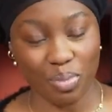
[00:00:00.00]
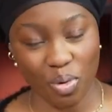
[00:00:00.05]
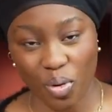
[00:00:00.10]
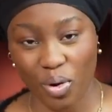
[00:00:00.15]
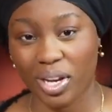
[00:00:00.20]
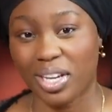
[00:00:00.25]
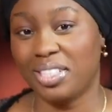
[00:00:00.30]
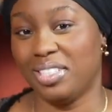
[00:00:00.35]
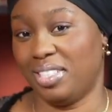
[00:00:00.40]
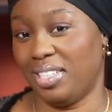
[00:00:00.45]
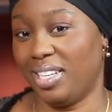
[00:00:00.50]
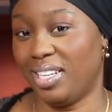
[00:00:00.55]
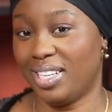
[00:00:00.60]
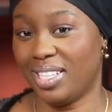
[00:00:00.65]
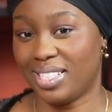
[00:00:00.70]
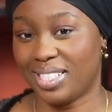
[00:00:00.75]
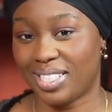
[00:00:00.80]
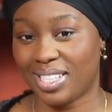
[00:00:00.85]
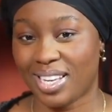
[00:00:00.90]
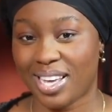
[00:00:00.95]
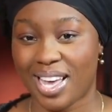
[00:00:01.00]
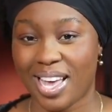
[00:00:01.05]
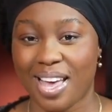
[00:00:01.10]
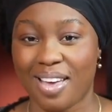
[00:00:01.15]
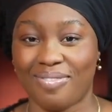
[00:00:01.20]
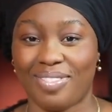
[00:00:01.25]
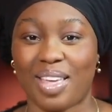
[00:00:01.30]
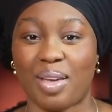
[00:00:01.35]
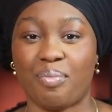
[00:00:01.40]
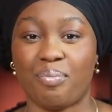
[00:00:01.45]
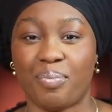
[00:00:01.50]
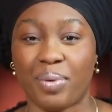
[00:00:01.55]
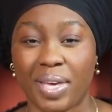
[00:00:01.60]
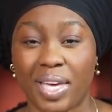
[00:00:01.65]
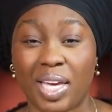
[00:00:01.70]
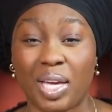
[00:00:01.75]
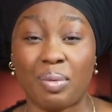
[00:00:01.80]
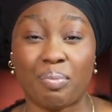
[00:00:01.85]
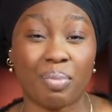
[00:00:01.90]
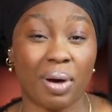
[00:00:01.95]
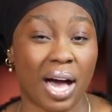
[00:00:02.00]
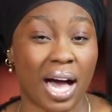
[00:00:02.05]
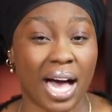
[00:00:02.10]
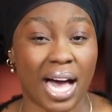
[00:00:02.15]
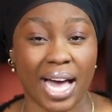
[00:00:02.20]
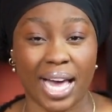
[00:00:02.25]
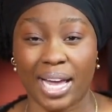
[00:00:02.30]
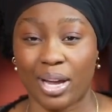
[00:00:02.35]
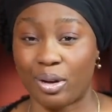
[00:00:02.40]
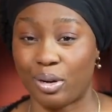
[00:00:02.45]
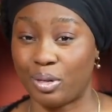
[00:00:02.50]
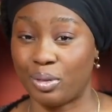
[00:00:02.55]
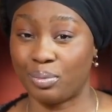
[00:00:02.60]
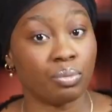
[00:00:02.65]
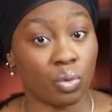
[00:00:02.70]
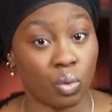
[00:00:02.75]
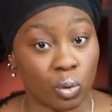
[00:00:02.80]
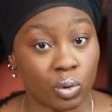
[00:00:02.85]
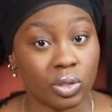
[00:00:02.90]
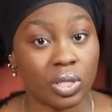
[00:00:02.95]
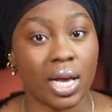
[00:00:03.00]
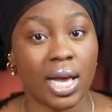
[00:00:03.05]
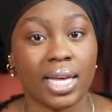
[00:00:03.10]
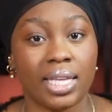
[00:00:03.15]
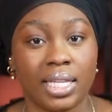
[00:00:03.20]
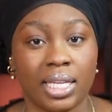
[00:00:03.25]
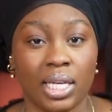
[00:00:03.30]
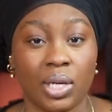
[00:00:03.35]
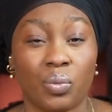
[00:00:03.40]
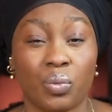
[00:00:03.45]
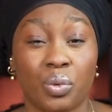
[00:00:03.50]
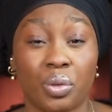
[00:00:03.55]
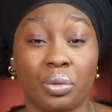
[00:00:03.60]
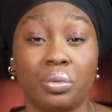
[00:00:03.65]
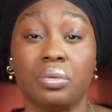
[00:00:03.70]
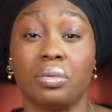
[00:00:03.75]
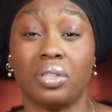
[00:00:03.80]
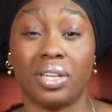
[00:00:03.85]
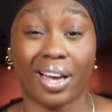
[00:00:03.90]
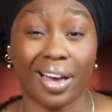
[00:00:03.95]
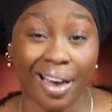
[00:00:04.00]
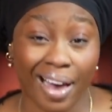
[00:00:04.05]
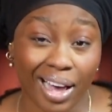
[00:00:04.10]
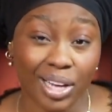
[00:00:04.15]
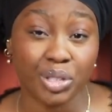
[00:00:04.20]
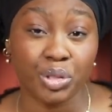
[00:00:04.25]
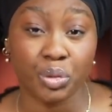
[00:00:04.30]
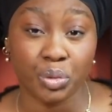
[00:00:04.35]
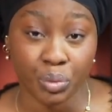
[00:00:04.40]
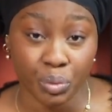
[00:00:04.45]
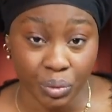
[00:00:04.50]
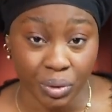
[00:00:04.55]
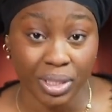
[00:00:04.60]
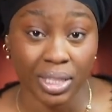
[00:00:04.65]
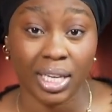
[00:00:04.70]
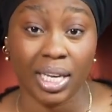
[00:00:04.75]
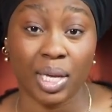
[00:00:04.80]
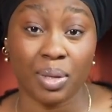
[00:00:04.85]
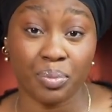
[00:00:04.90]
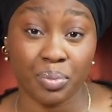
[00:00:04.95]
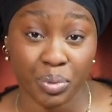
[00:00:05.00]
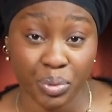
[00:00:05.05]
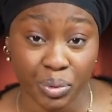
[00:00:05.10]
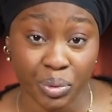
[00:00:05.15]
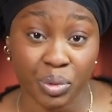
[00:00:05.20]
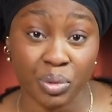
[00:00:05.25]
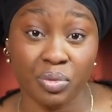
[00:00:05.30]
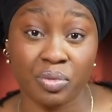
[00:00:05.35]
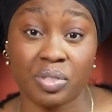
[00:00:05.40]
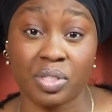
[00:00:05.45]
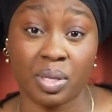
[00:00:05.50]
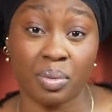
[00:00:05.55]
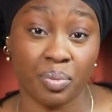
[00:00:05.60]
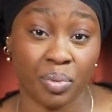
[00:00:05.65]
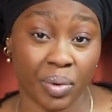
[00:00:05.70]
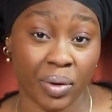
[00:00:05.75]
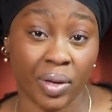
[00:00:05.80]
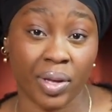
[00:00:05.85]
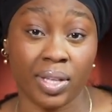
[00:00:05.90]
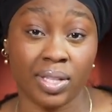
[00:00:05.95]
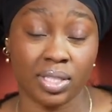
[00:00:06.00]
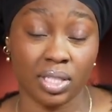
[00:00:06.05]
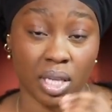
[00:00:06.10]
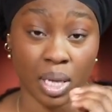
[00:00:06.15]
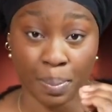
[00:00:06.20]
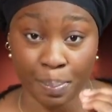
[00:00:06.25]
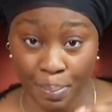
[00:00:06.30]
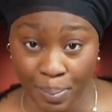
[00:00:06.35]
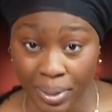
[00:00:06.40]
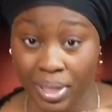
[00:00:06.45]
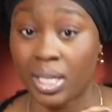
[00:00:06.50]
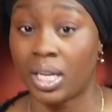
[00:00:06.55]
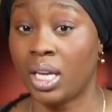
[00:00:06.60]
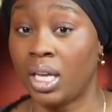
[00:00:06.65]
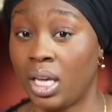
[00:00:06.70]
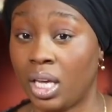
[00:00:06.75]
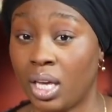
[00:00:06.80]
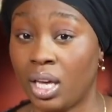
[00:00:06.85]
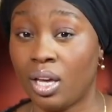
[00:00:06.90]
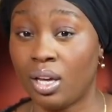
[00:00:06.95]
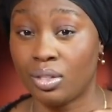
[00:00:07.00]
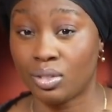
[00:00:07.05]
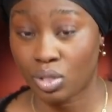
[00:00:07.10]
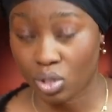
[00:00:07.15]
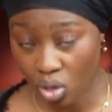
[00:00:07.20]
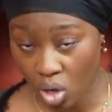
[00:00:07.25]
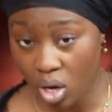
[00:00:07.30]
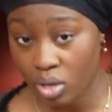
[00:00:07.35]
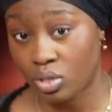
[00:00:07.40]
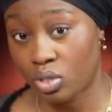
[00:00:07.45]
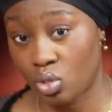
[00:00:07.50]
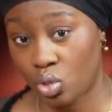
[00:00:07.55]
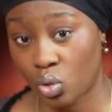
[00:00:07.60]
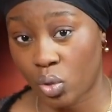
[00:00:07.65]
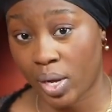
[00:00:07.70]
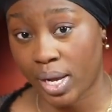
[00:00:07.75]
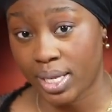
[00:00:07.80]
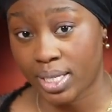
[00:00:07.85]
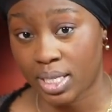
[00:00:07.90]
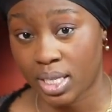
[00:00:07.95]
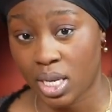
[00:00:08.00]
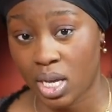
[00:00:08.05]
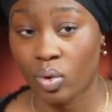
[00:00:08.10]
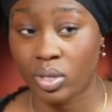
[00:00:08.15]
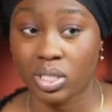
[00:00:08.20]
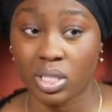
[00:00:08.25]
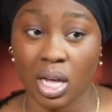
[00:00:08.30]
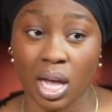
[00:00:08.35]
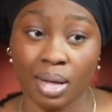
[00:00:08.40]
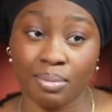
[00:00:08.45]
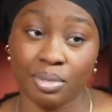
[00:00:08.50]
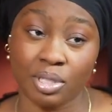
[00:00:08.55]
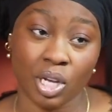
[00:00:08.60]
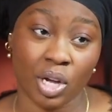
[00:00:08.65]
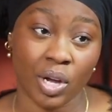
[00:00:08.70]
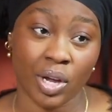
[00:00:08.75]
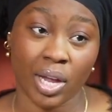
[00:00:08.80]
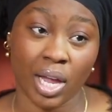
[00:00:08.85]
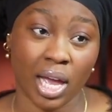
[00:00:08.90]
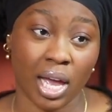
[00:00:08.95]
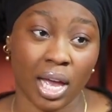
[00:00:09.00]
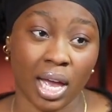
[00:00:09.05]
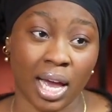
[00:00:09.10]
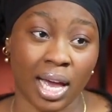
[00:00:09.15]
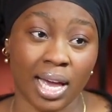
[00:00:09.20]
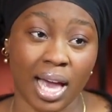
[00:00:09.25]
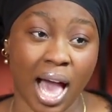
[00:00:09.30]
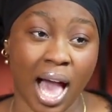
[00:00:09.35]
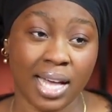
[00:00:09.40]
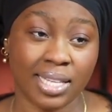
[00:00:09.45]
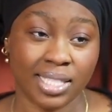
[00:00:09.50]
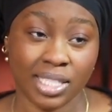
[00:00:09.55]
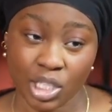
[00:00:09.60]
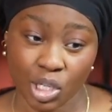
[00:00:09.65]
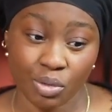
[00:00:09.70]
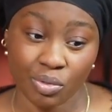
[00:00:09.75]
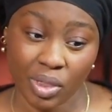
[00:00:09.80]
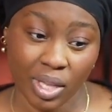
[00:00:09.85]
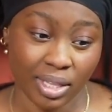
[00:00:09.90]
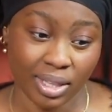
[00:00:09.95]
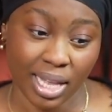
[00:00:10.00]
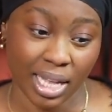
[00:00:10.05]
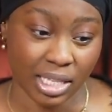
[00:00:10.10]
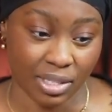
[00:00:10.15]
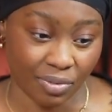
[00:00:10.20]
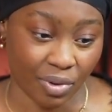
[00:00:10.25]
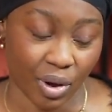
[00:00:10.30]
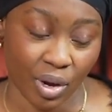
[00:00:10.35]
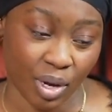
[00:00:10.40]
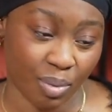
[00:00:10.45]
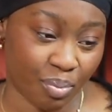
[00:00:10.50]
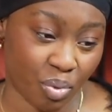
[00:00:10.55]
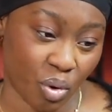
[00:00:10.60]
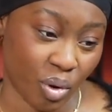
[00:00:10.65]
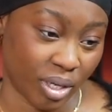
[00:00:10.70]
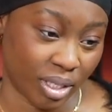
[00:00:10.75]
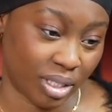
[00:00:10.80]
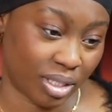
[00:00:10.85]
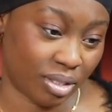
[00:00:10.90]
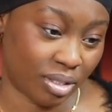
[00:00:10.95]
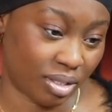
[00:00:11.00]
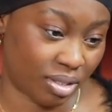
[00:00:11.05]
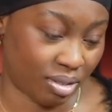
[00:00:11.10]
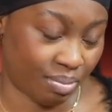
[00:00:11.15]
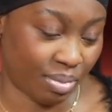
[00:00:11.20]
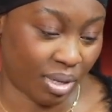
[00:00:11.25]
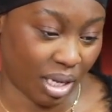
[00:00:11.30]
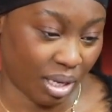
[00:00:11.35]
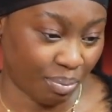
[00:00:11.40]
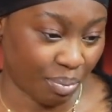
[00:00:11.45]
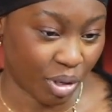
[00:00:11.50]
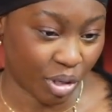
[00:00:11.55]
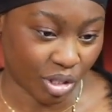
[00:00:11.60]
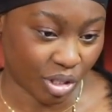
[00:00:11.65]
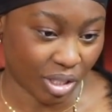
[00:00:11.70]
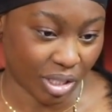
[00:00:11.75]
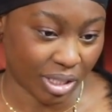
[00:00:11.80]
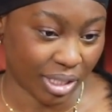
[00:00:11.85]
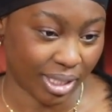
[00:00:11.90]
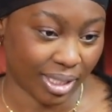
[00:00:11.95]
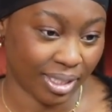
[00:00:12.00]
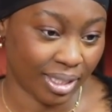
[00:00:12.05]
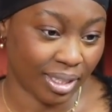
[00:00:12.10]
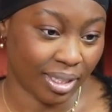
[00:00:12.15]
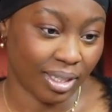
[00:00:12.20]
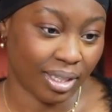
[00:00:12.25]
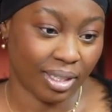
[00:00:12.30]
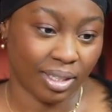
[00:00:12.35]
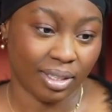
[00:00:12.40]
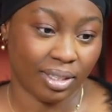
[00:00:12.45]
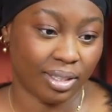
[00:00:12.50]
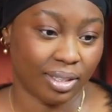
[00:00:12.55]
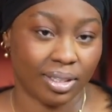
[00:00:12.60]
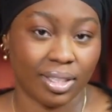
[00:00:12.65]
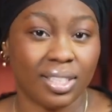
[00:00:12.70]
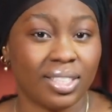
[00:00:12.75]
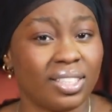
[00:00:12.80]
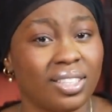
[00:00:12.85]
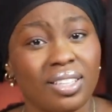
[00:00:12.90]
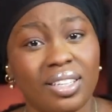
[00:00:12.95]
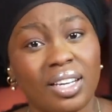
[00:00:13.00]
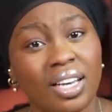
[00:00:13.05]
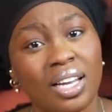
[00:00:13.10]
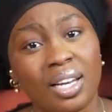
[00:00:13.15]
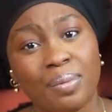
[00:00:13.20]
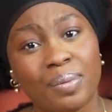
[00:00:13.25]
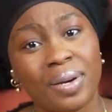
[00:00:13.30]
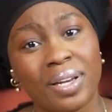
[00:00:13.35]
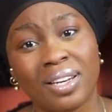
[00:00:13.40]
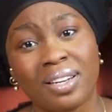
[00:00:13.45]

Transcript: point is that being bi or multilingual actually improves the brain's ability to concentrate, which I'm sorry, I still think that's very important to me personally. Anyway,